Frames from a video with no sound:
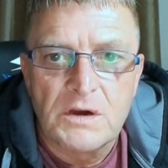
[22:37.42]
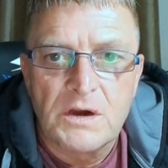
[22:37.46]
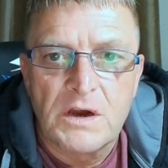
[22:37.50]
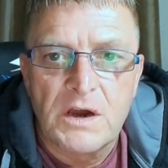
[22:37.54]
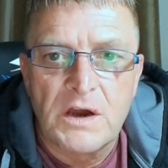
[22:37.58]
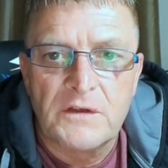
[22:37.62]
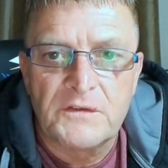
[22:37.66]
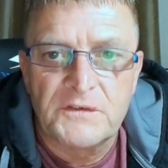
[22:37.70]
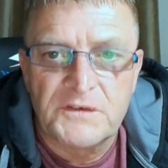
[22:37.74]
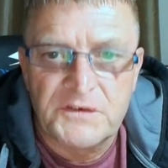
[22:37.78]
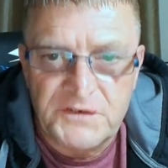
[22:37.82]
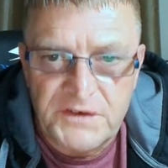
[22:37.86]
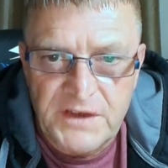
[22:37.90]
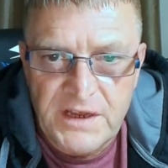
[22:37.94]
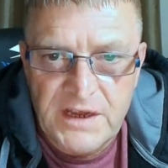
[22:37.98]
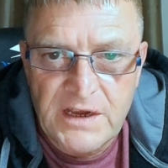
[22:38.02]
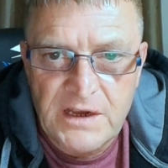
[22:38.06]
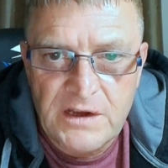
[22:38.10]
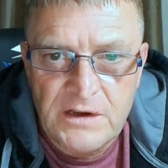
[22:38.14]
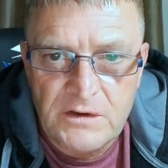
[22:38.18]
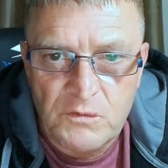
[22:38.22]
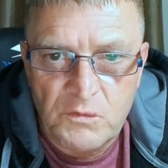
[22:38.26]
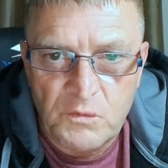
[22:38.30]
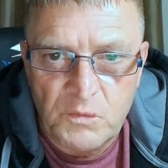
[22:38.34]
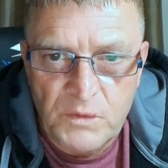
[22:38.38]
and the
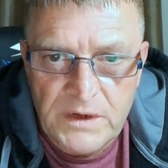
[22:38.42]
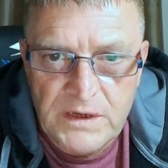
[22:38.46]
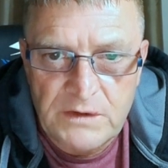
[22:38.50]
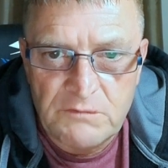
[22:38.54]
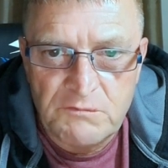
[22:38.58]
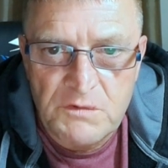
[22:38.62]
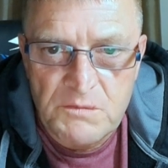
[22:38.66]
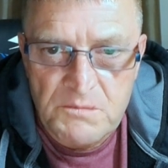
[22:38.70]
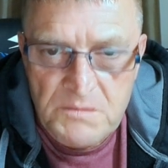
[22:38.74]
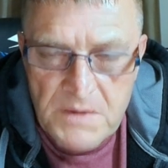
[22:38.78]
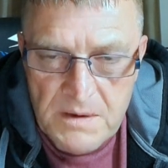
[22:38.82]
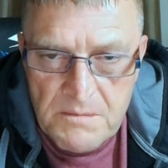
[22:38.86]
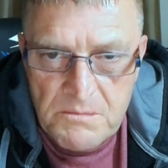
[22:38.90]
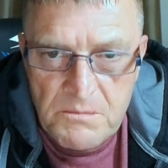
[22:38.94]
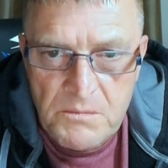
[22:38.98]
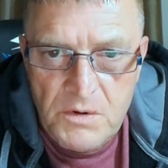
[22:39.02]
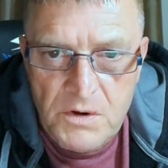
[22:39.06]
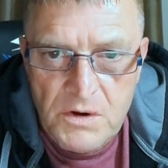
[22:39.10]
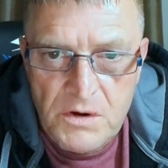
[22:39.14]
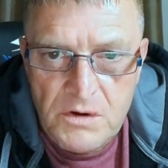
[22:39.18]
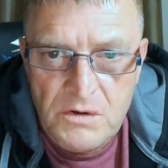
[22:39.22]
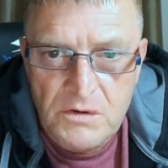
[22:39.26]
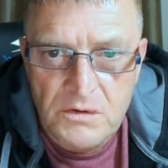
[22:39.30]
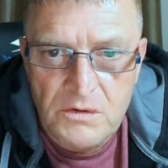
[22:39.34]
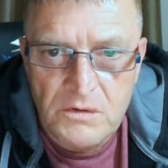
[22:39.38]
day we remember
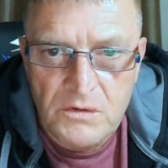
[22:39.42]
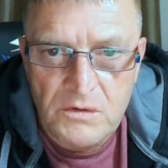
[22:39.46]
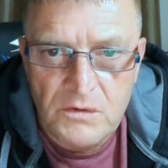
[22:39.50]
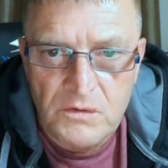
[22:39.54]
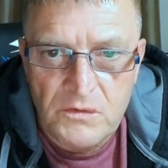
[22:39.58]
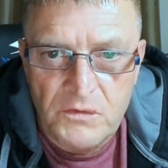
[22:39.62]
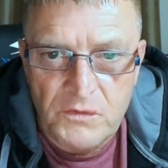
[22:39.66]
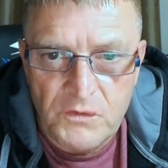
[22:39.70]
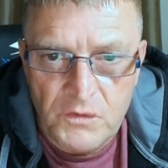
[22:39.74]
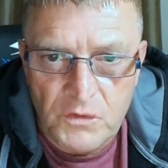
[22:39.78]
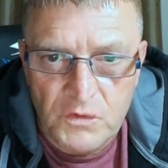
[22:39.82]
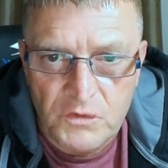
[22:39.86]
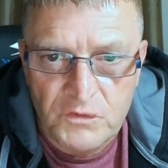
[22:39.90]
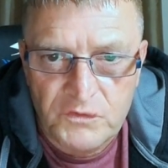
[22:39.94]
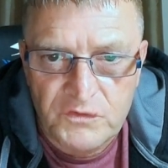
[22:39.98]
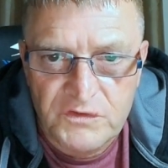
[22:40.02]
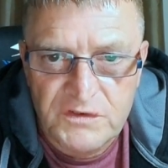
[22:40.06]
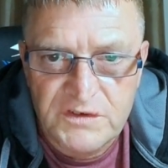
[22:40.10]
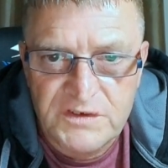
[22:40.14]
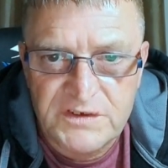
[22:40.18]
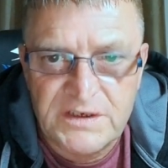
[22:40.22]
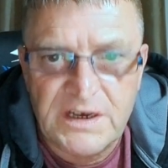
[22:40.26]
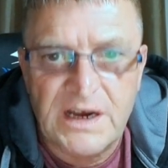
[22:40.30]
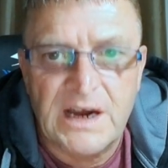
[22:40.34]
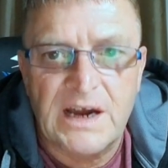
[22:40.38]
those
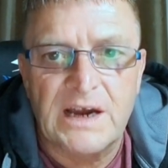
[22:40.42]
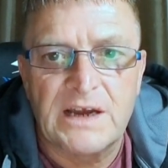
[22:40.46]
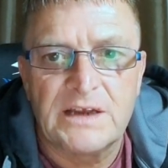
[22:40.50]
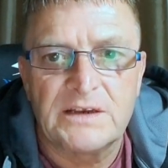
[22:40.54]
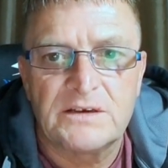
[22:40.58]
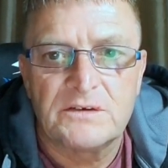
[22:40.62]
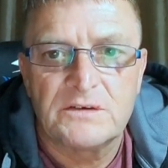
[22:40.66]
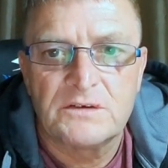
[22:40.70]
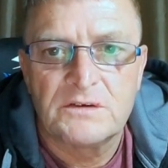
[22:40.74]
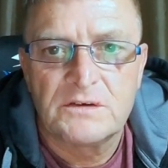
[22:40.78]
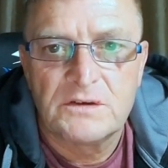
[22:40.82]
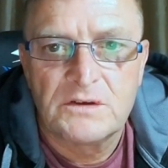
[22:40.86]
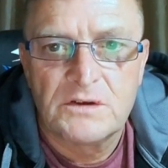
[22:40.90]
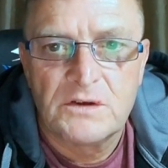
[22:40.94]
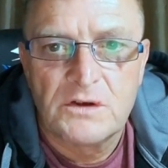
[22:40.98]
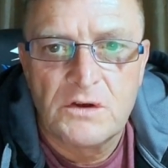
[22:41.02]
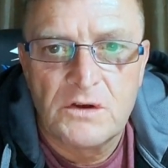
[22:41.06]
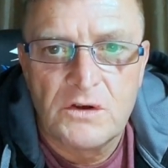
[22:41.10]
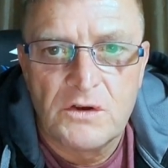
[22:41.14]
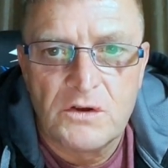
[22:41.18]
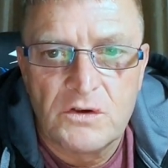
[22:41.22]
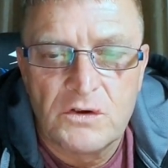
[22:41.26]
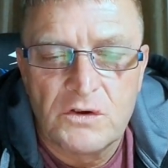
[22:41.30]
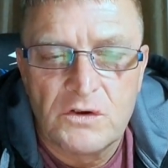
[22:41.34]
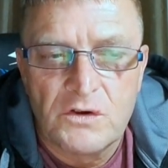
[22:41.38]
that died,
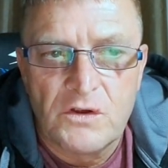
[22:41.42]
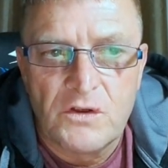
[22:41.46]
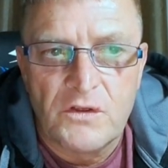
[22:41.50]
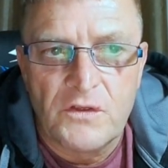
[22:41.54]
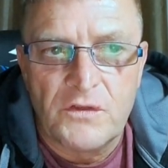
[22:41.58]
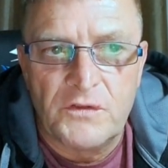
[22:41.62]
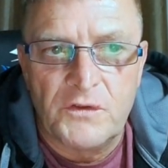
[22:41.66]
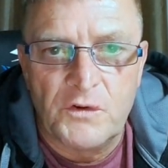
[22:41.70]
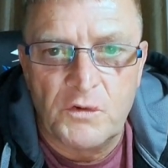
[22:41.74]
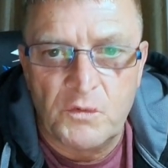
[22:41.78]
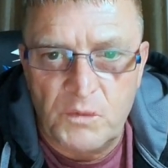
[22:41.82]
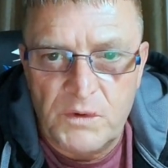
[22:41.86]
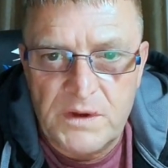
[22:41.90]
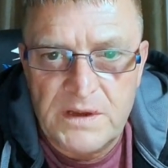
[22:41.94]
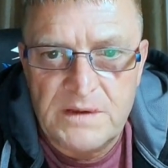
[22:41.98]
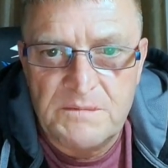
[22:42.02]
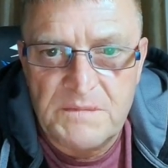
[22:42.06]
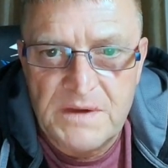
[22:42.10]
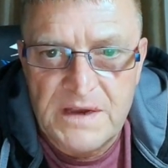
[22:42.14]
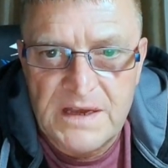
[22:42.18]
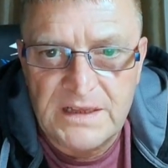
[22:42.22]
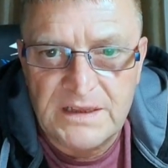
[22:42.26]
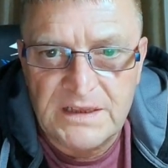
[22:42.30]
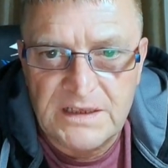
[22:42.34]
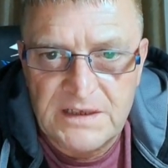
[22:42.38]
that we
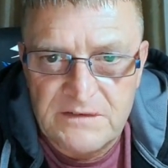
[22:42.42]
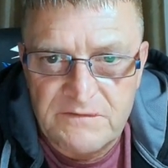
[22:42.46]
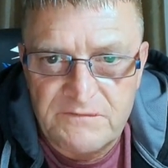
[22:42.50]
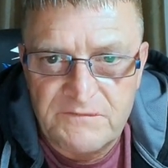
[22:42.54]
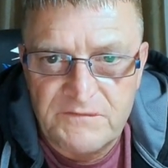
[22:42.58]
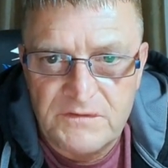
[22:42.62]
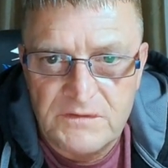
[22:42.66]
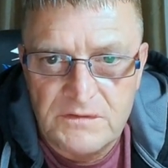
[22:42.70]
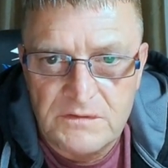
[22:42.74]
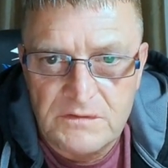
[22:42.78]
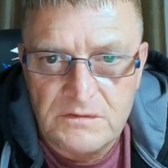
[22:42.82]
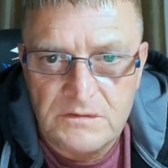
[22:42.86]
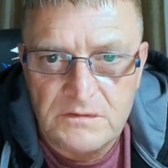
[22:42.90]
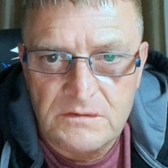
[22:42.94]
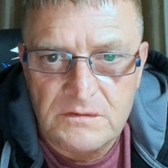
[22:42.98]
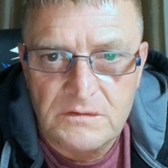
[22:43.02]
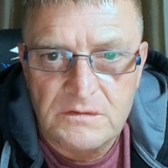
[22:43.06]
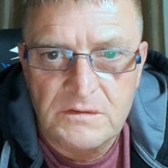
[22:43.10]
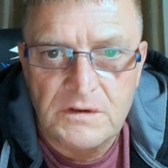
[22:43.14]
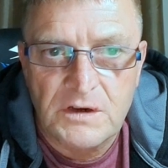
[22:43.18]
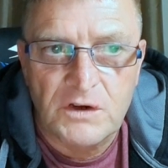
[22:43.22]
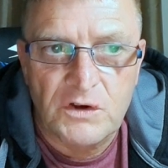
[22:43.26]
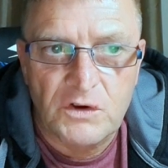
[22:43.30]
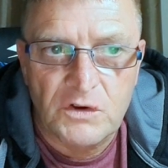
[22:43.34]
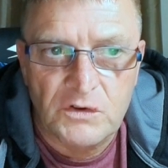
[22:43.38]
may live
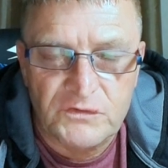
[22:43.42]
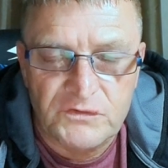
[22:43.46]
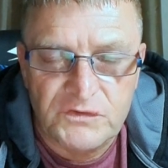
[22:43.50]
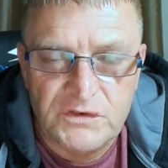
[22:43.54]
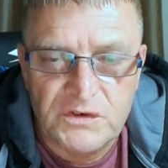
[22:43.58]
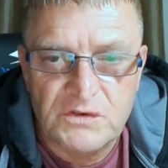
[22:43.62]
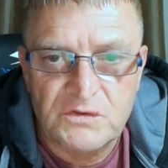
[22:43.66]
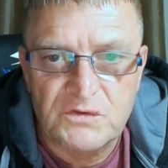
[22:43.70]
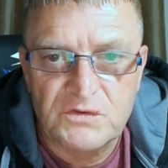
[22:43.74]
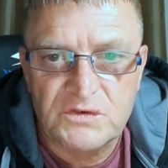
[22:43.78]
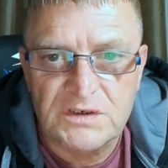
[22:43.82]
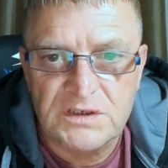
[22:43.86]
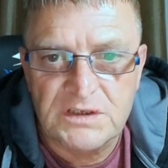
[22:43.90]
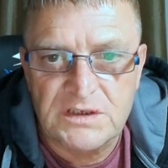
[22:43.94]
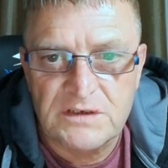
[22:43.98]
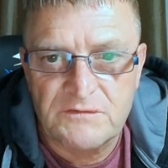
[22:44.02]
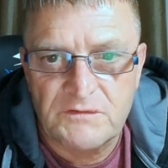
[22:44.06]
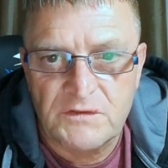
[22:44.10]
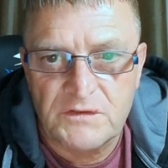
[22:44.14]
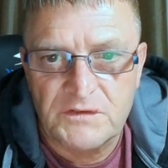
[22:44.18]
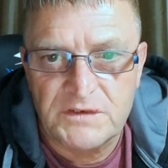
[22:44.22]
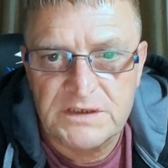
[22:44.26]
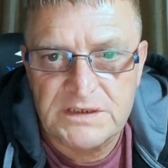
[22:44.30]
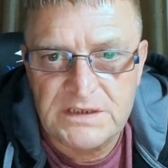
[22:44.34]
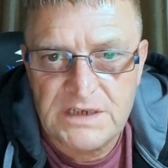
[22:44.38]
and continue to live
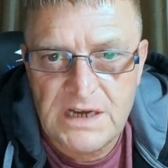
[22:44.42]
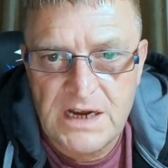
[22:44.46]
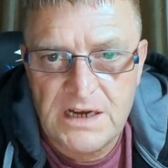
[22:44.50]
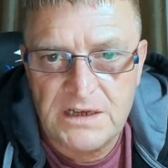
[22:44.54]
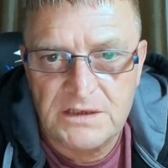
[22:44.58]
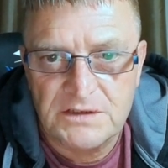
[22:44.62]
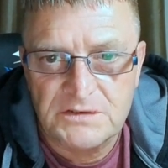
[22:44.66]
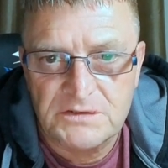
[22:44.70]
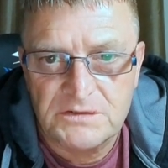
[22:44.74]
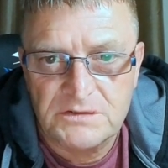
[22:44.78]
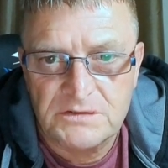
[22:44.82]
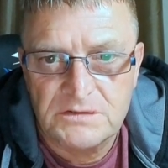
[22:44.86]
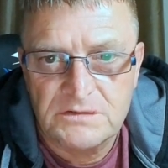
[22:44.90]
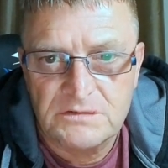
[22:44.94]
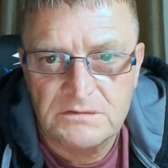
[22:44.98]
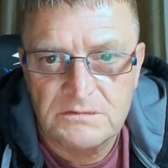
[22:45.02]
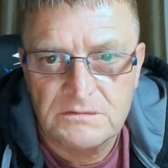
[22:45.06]
on this island,